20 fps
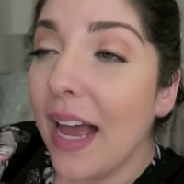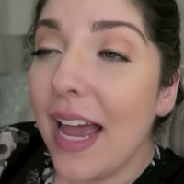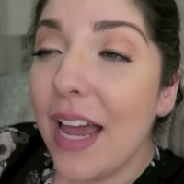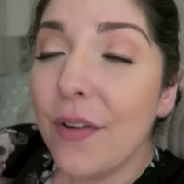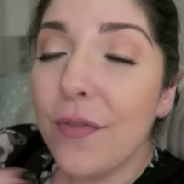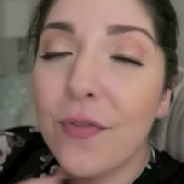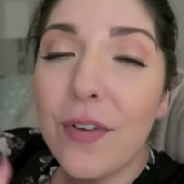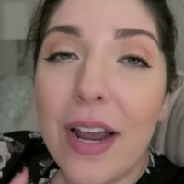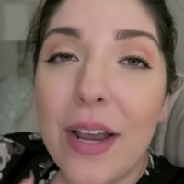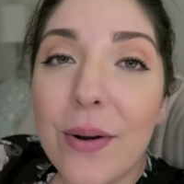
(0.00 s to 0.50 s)
I
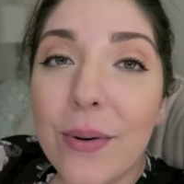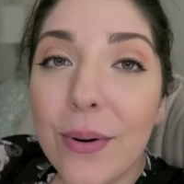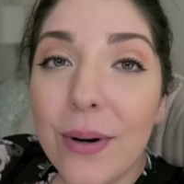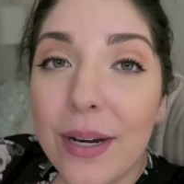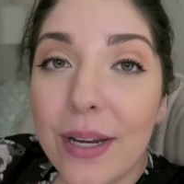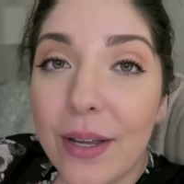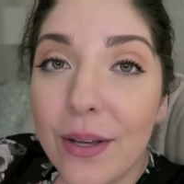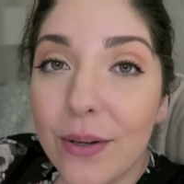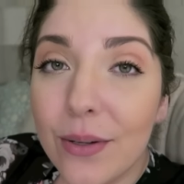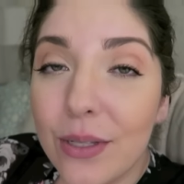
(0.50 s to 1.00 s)
had fried
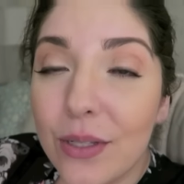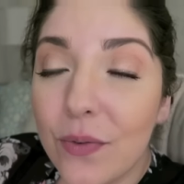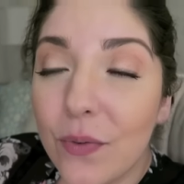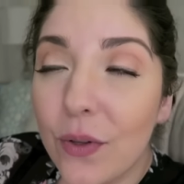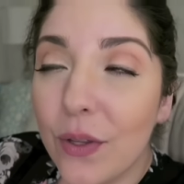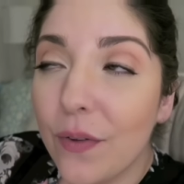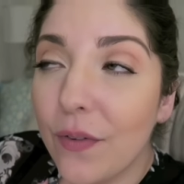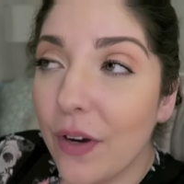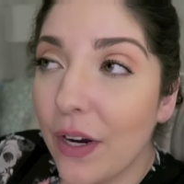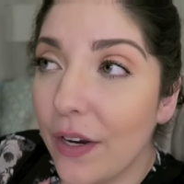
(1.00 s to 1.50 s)
Oreos
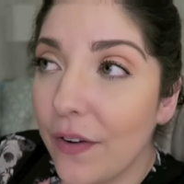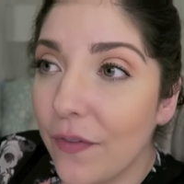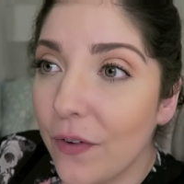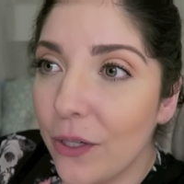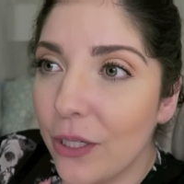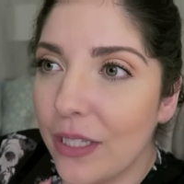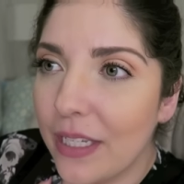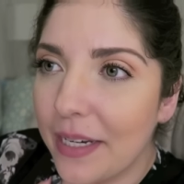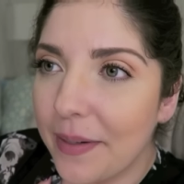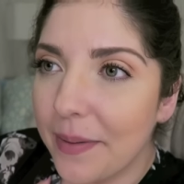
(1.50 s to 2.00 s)
for the very
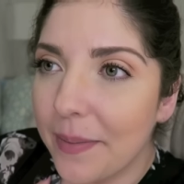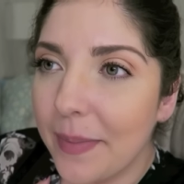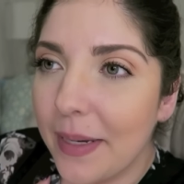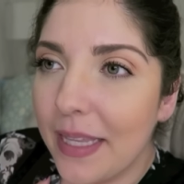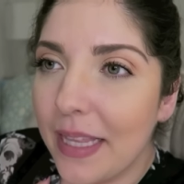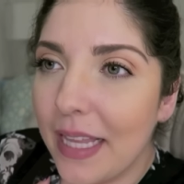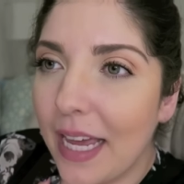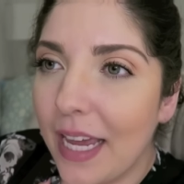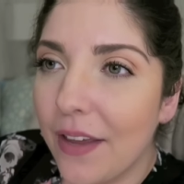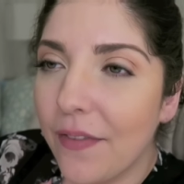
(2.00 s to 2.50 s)
first time in
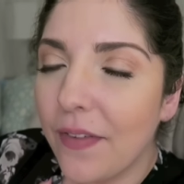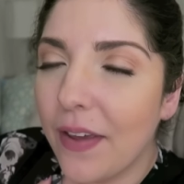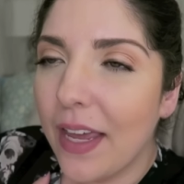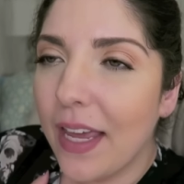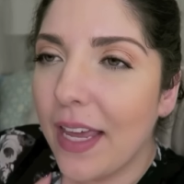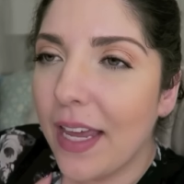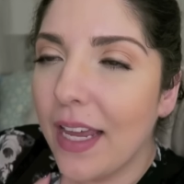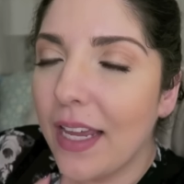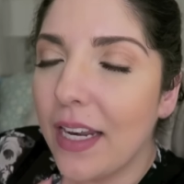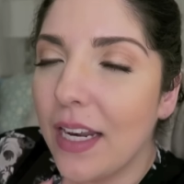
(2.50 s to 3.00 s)
my life,
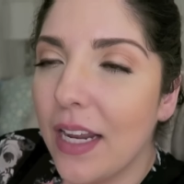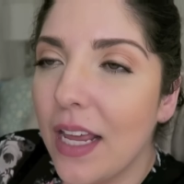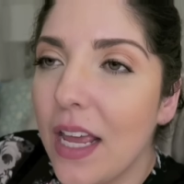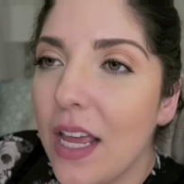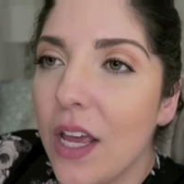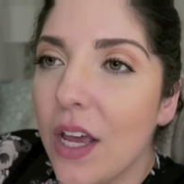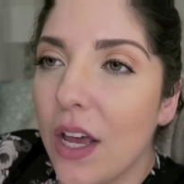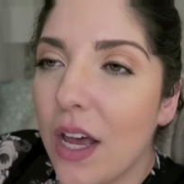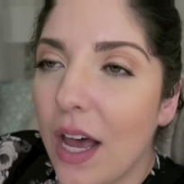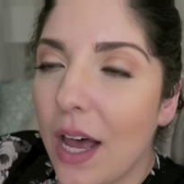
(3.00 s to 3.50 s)
and
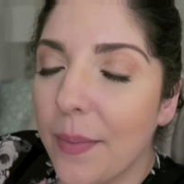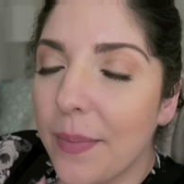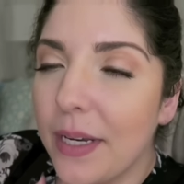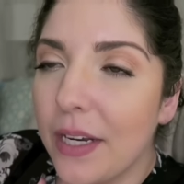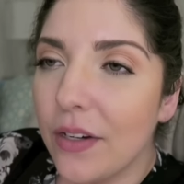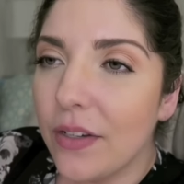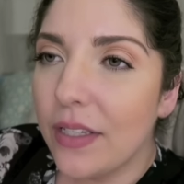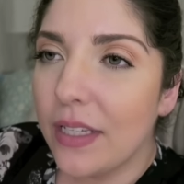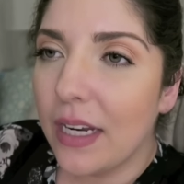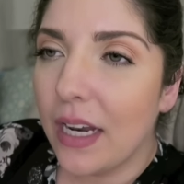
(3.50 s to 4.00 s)
um,
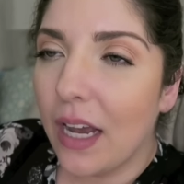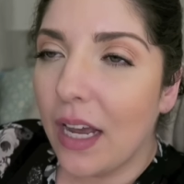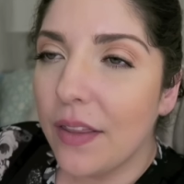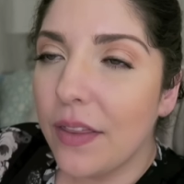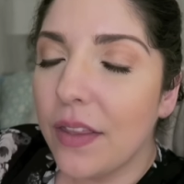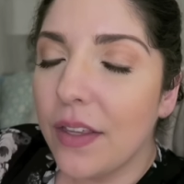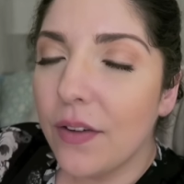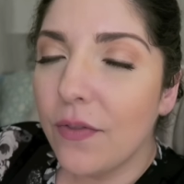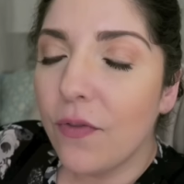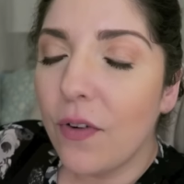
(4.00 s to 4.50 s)
Kirsten
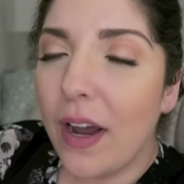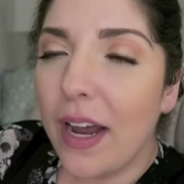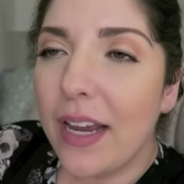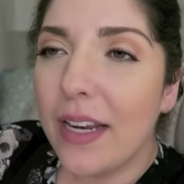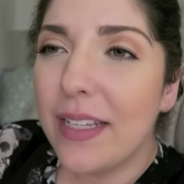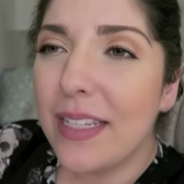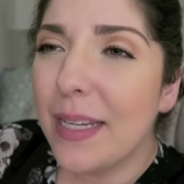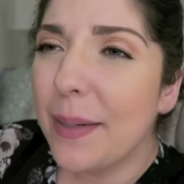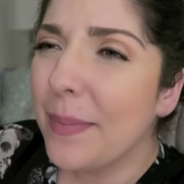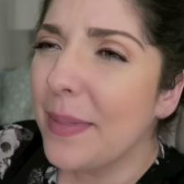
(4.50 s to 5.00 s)
got the
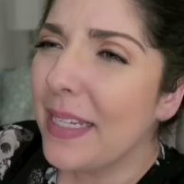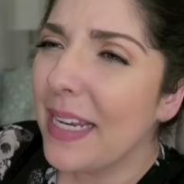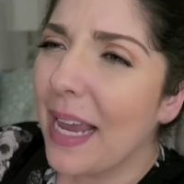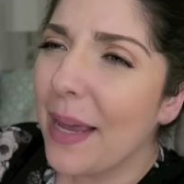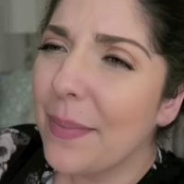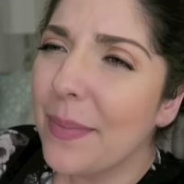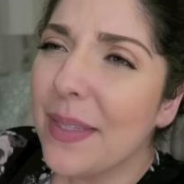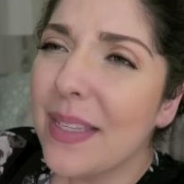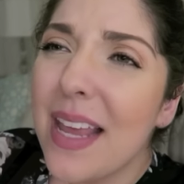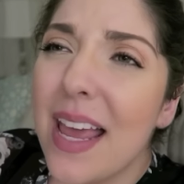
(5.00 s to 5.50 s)
fried Tim
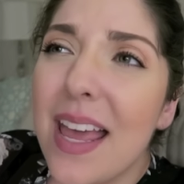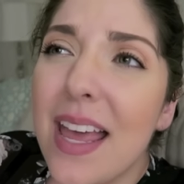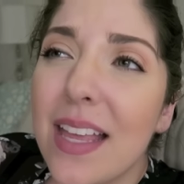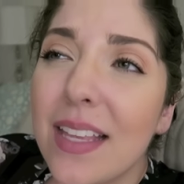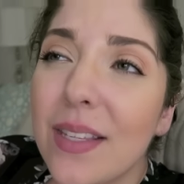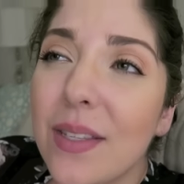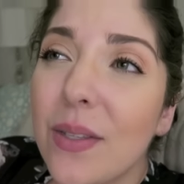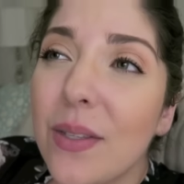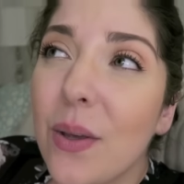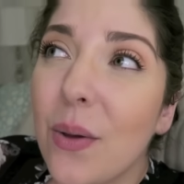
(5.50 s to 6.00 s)
Tams.
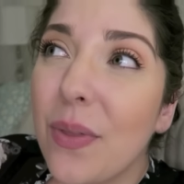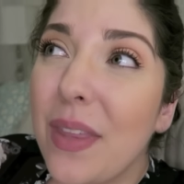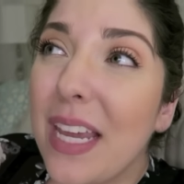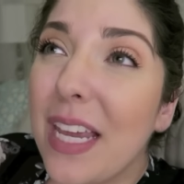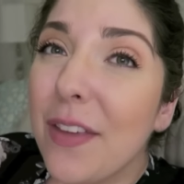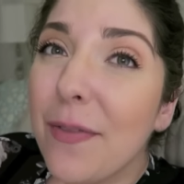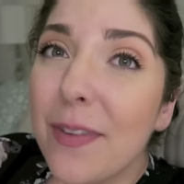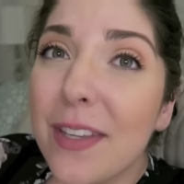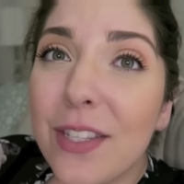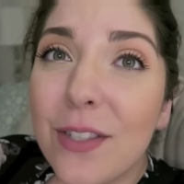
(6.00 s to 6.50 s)
So they
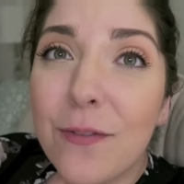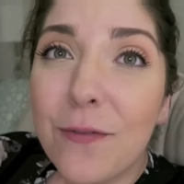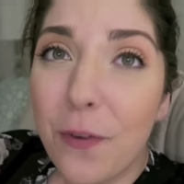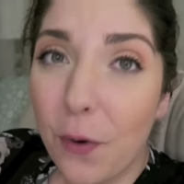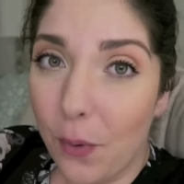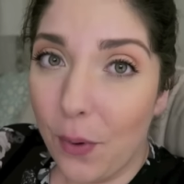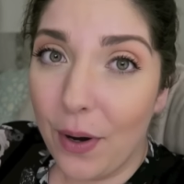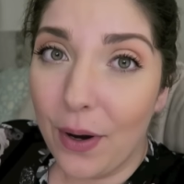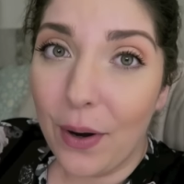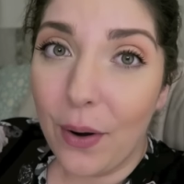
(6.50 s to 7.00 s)
gave us
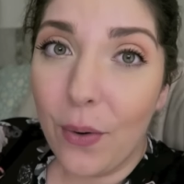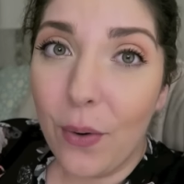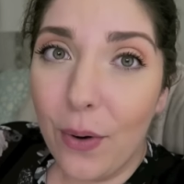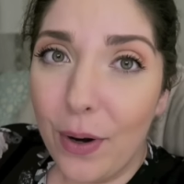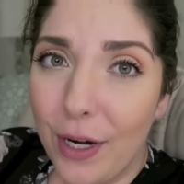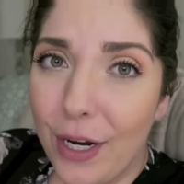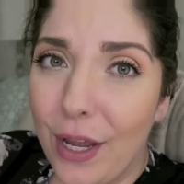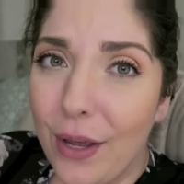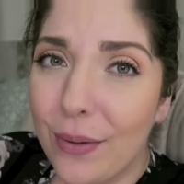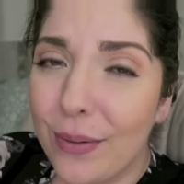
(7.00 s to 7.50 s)
four
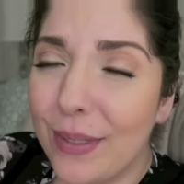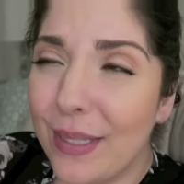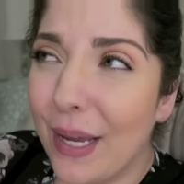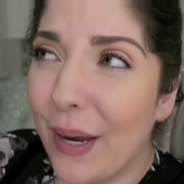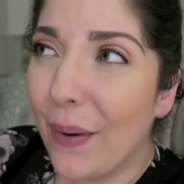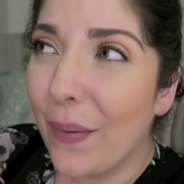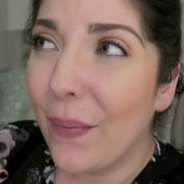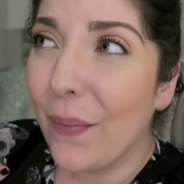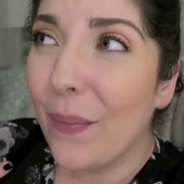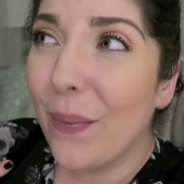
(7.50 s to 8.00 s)
Oreos,
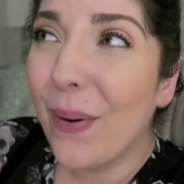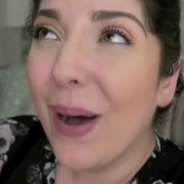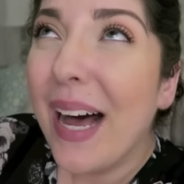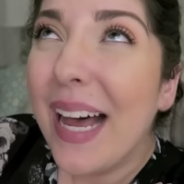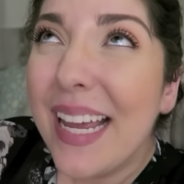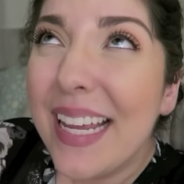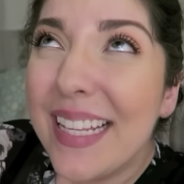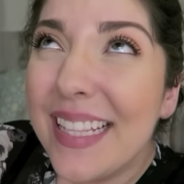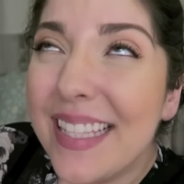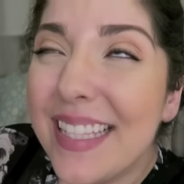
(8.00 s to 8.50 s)
like what?